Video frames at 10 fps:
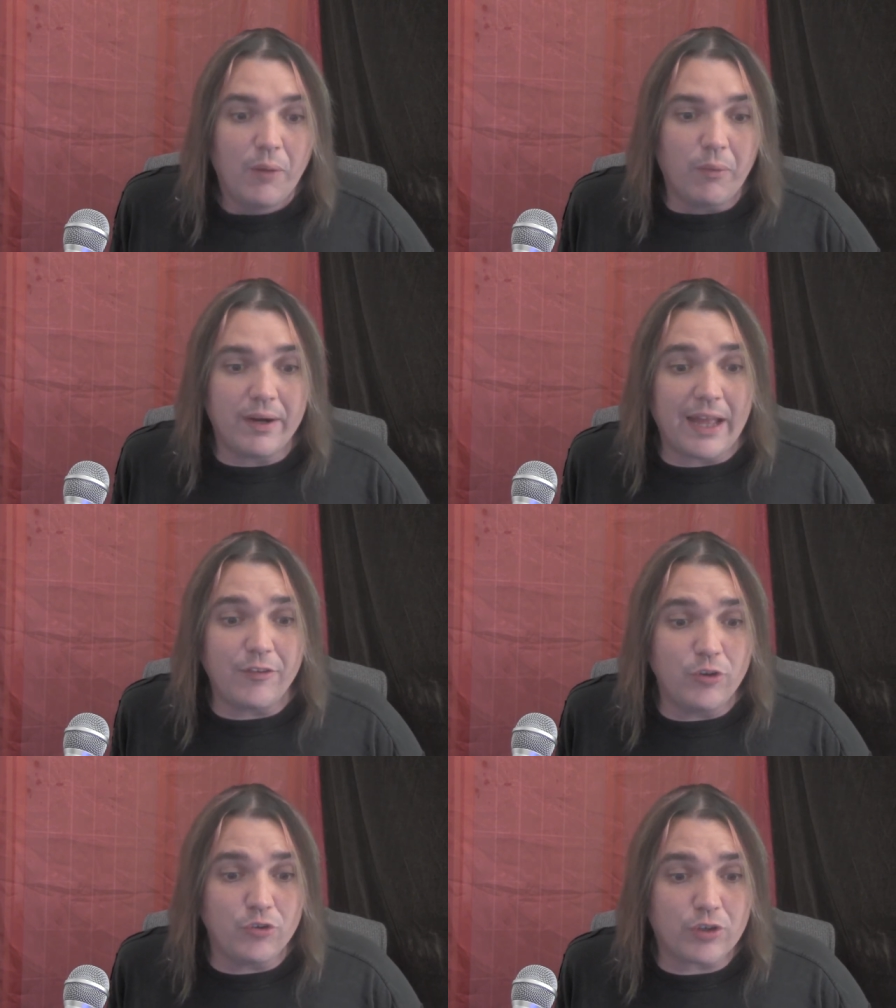Well,
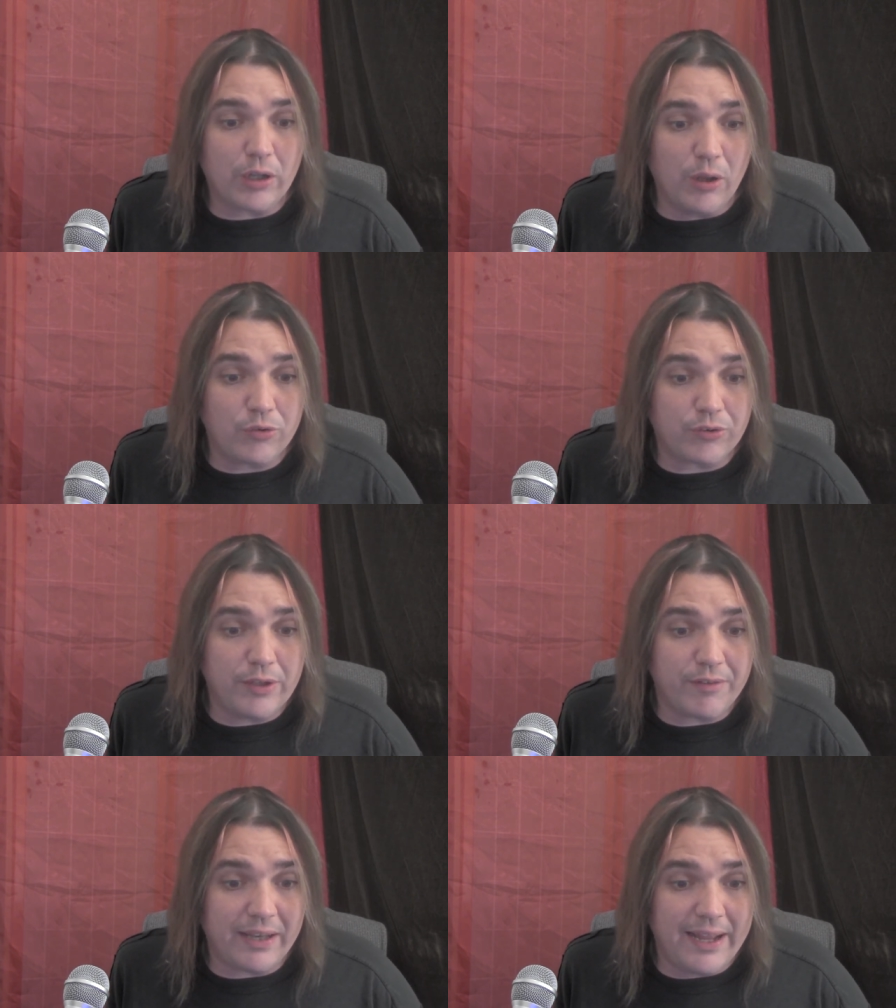guess who's closely
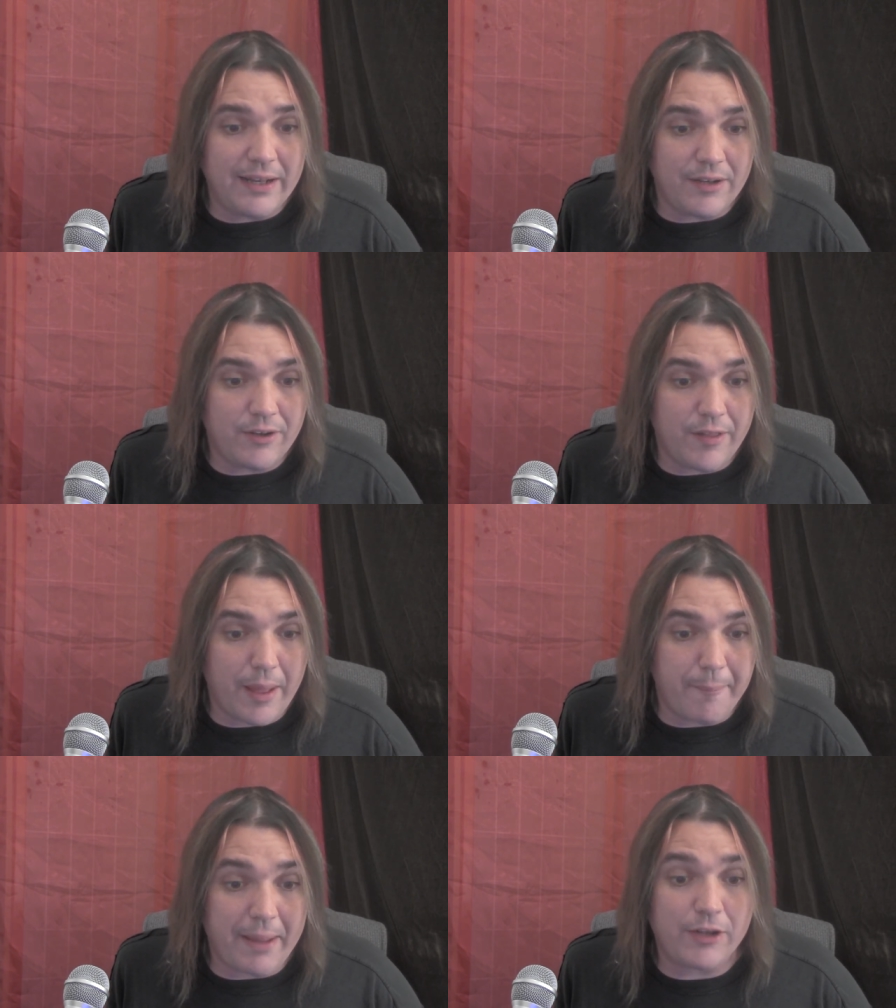related to the
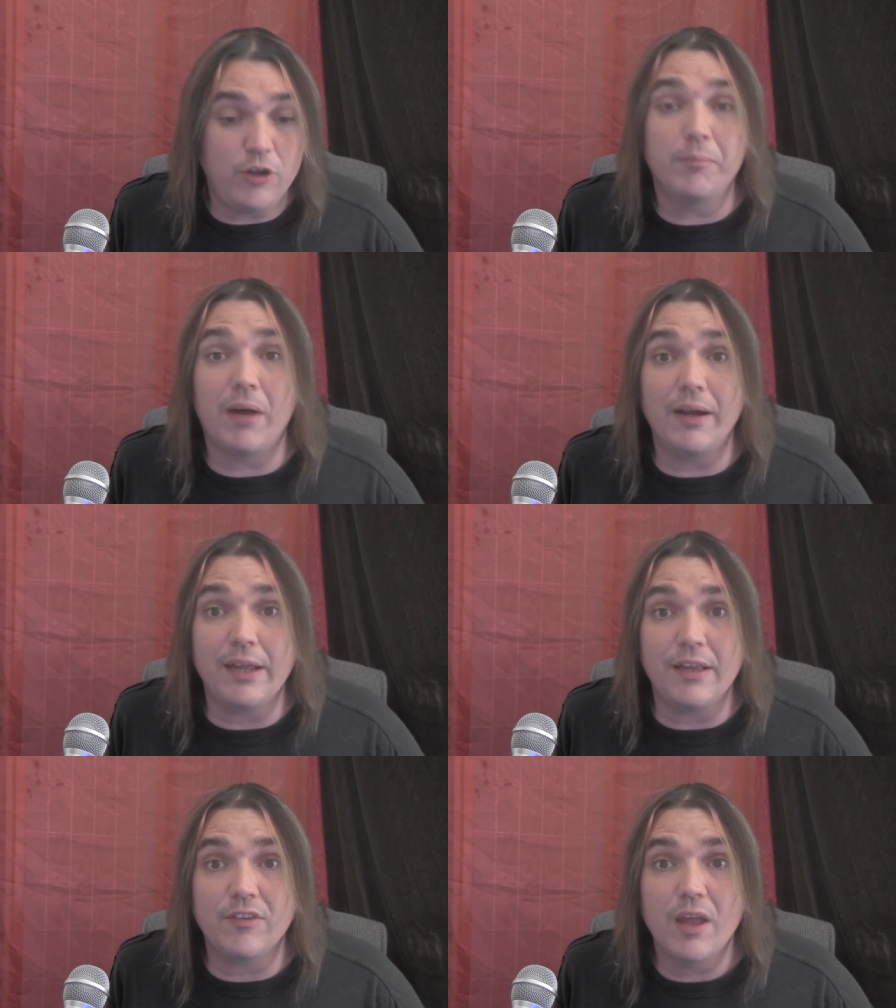Macaque
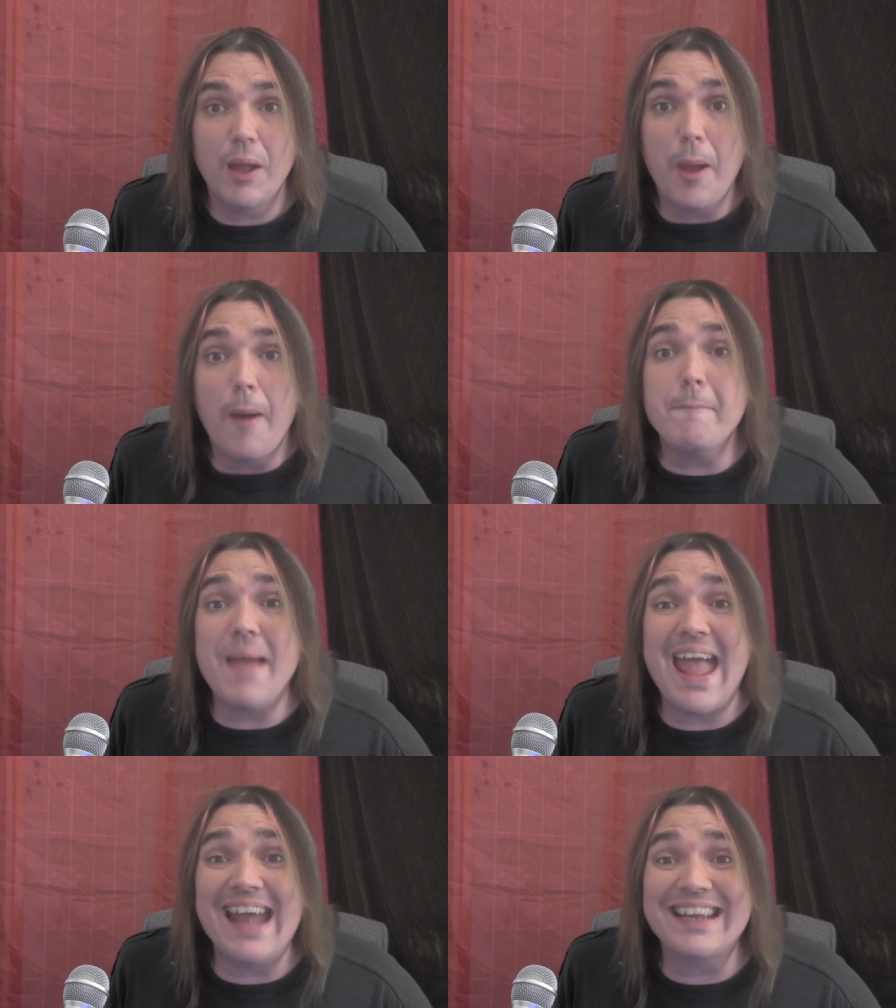monkeys?
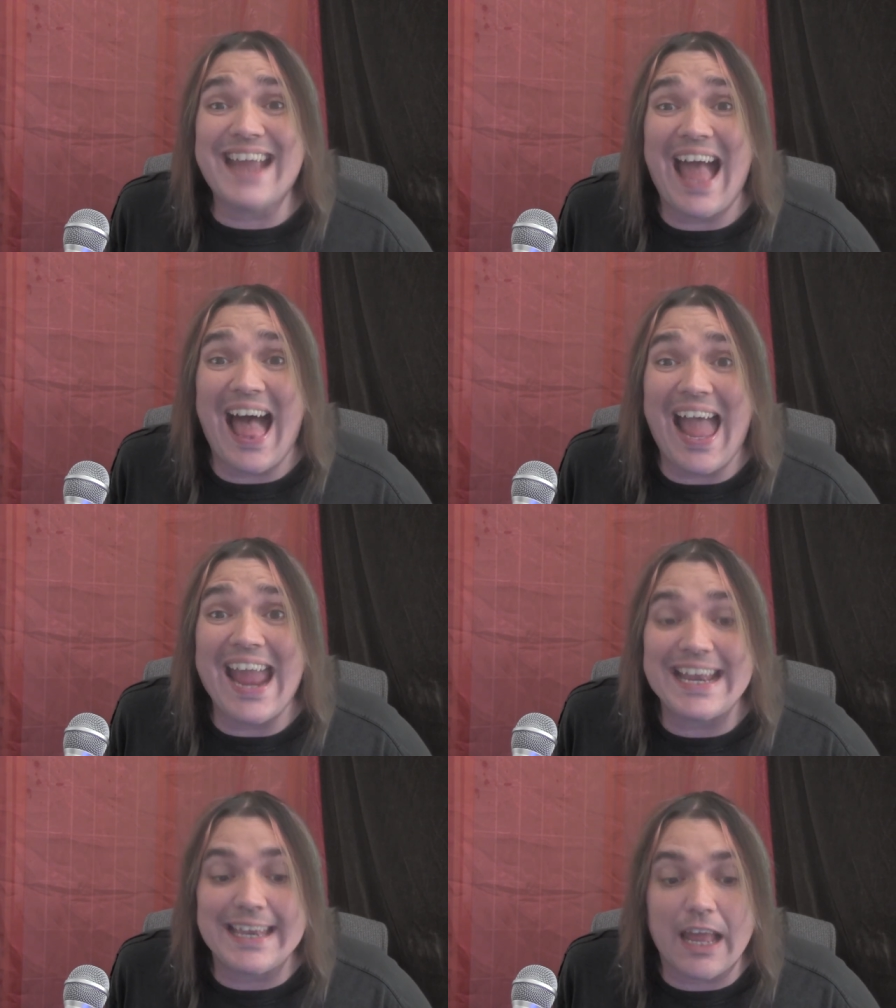
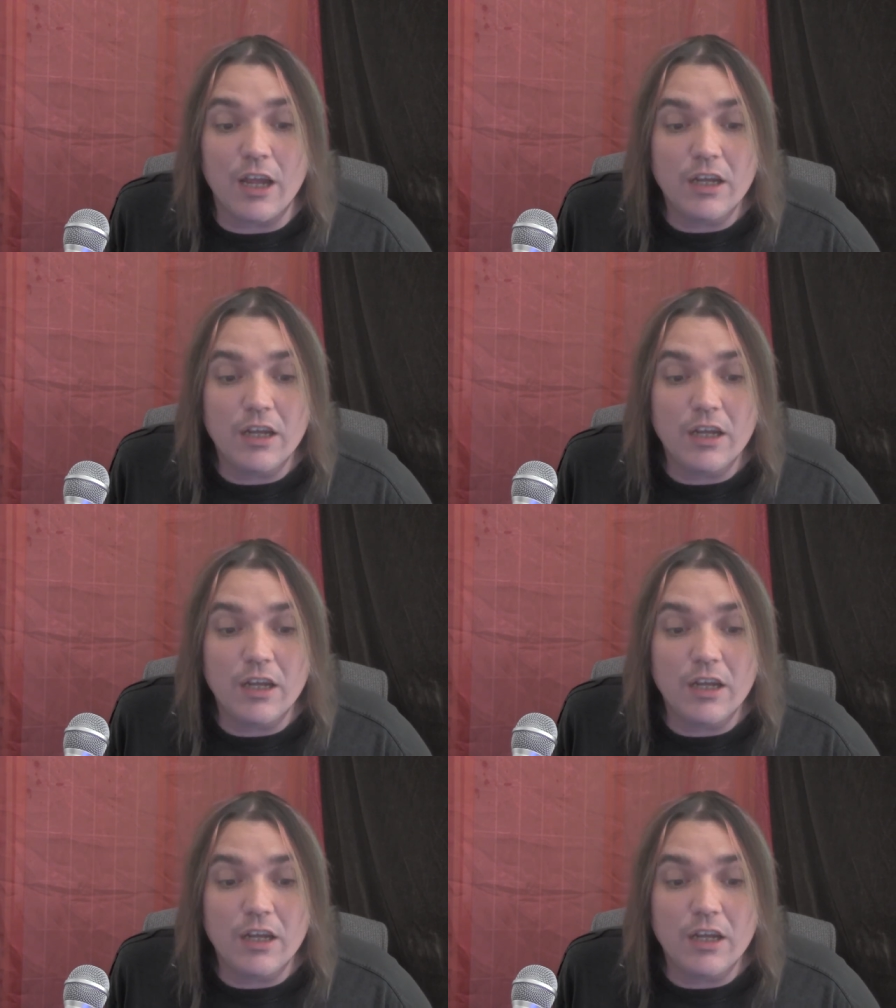Mankind!